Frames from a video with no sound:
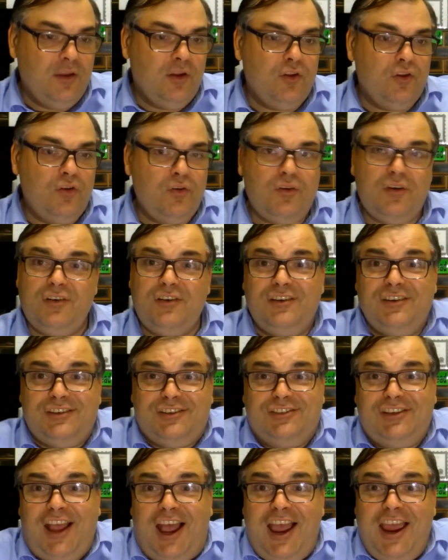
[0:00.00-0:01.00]
You can
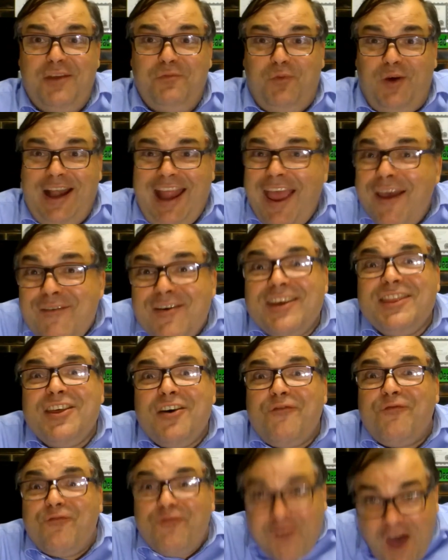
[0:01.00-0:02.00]
decide whatever
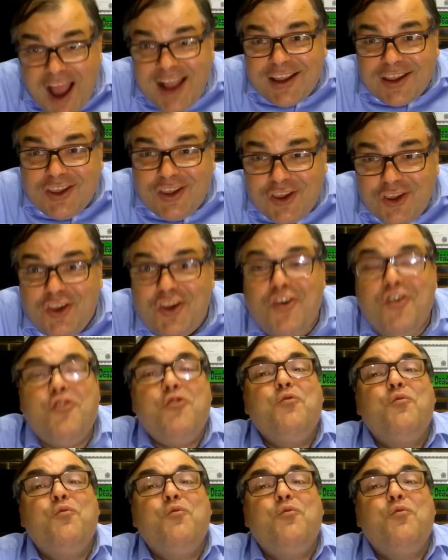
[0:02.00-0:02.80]
the fuck you